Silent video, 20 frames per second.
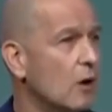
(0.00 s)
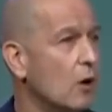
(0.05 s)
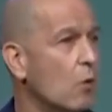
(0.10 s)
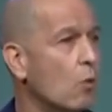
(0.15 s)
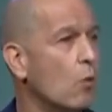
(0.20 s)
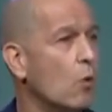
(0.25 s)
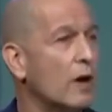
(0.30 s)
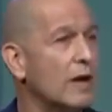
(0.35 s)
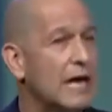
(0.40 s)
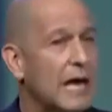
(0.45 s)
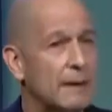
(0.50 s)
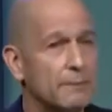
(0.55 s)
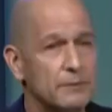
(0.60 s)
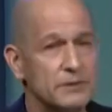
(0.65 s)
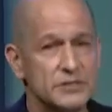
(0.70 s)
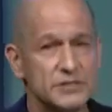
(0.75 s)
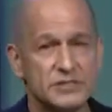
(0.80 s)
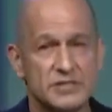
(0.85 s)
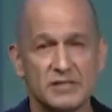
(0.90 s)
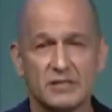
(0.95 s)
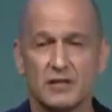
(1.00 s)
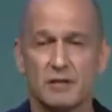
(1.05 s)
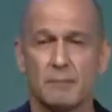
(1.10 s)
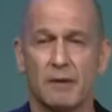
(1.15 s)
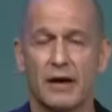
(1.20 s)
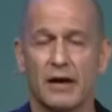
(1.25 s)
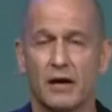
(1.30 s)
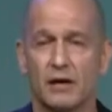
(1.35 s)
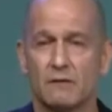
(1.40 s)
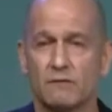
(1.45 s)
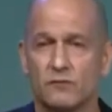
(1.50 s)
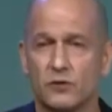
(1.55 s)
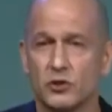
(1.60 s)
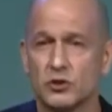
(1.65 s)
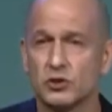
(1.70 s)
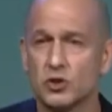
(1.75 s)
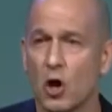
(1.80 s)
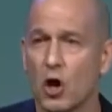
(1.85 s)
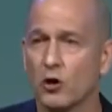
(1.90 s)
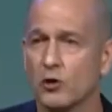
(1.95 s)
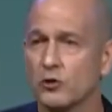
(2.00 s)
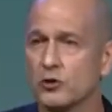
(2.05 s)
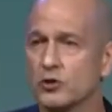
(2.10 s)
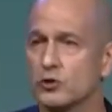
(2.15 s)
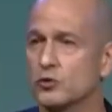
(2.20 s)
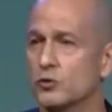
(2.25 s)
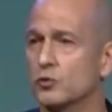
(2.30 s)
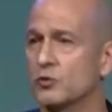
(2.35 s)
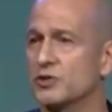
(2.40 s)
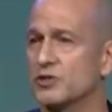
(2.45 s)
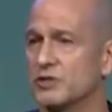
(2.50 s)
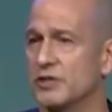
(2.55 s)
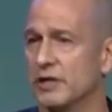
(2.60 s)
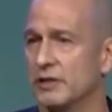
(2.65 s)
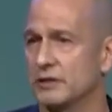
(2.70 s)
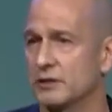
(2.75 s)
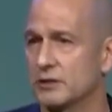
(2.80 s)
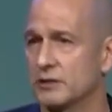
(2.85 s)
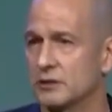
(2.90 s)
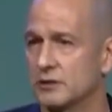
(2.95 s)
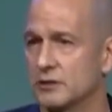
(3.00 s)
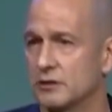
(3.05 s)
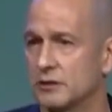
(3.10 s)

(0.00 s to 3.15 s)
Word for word: What happens to the demand for charter school seats?